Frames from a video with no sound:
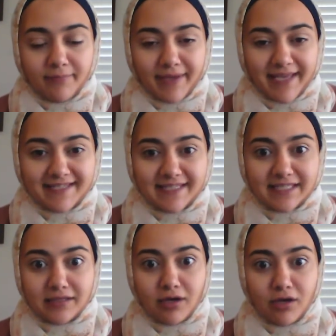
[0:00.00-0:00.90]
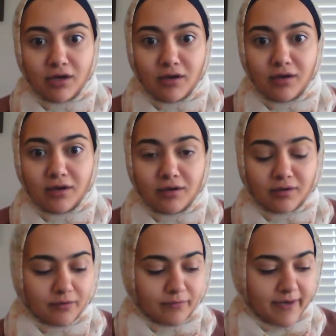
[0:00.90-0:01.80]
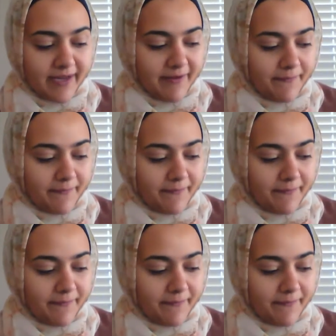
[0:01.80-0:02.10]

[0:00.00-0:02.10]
because it's long, right?